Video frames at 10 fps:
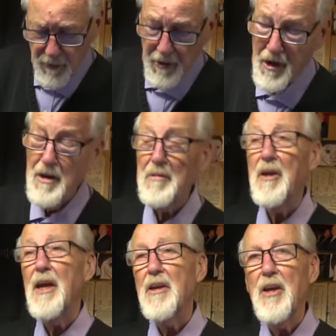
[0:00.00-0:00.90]
but yeah. I
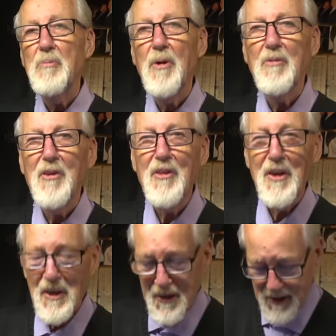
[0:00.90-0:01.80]
can't keep everything.
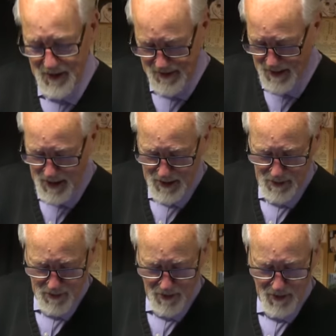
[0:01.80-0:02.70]
Can't
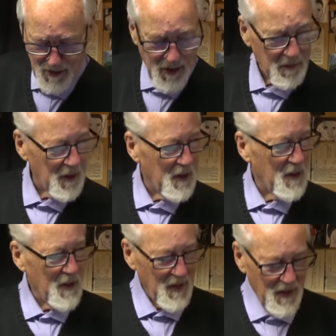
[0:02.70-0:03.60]
keep everything. Can only
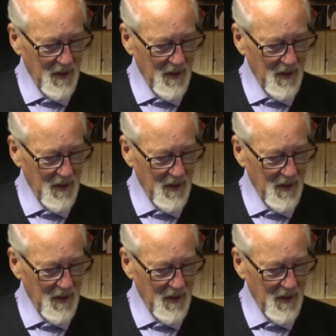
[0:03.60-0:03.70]
try.